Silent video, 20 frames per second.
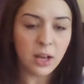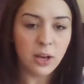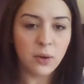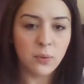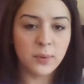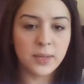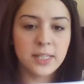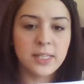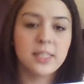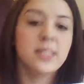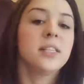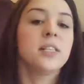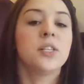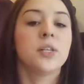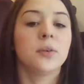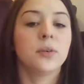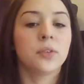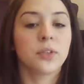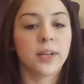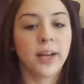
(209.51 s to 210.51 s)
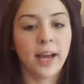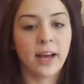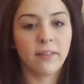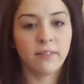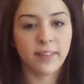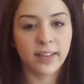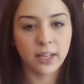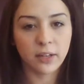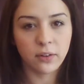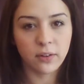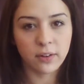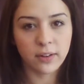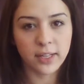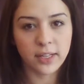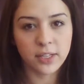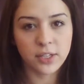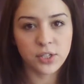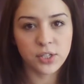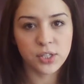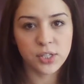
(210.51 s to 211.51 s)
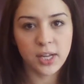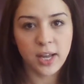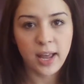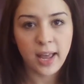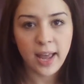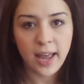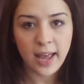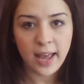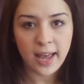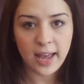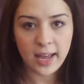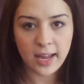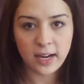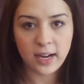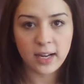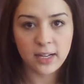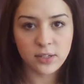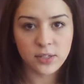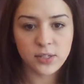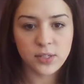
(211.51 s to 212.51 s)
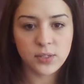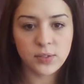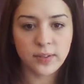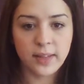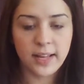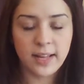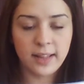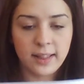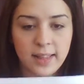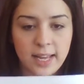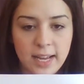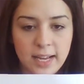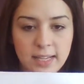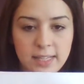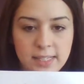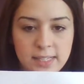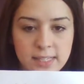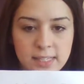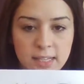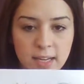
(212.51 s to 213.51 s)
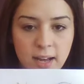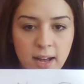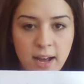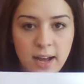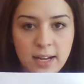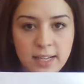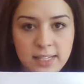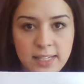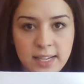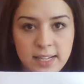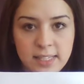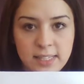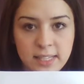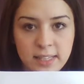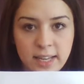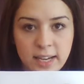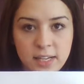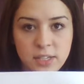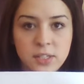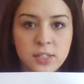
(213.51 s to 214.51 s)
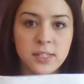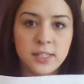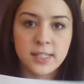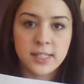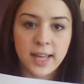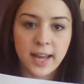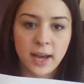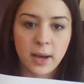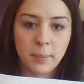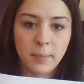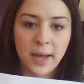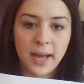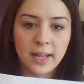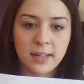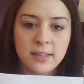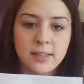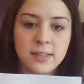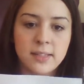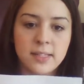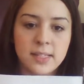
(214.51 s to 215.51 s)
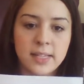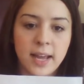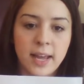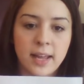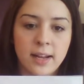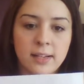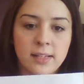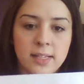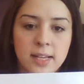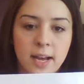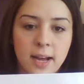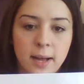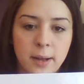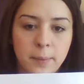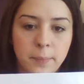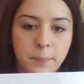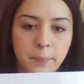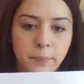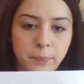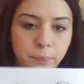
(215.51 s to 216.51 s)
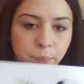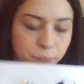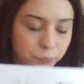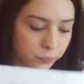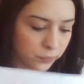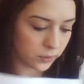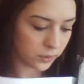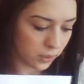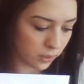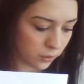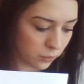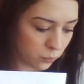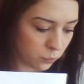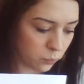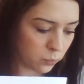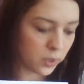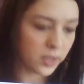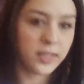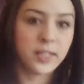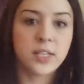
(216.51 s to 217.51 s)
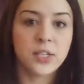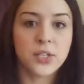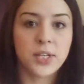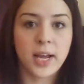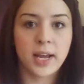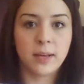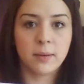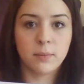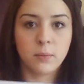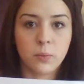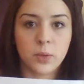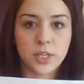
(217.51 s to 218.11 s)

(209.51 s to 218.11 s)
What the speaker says: Once the children have acknowledged and understood that these are tessellations, they are patterns, and what shapes